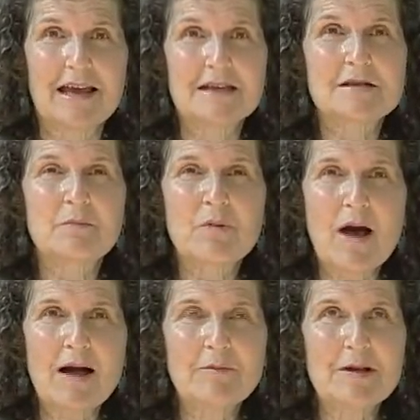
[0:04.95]
It's a
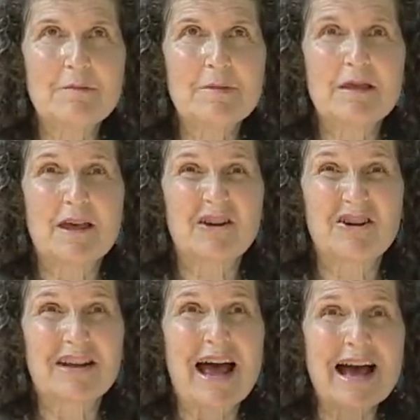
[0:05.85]
problem that
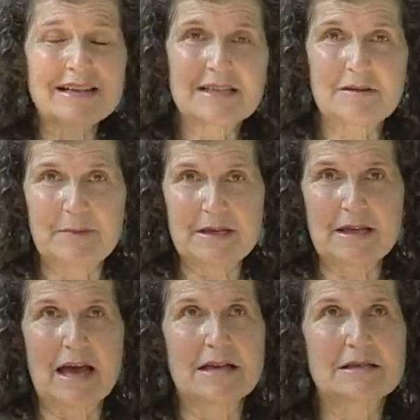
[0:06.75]
could actually
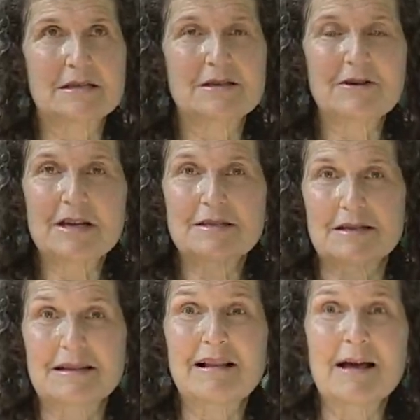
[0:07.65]
be as serious
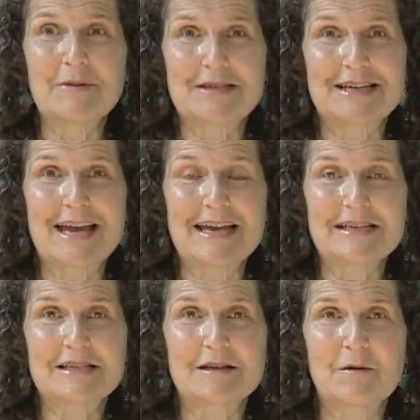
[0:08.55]
as climate
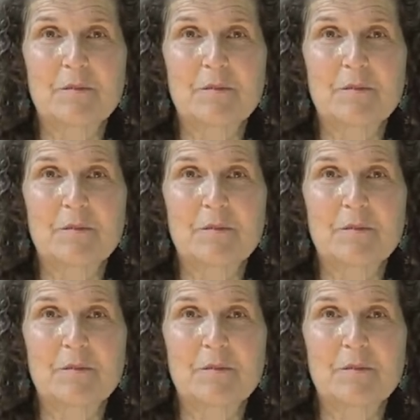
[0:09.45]
change,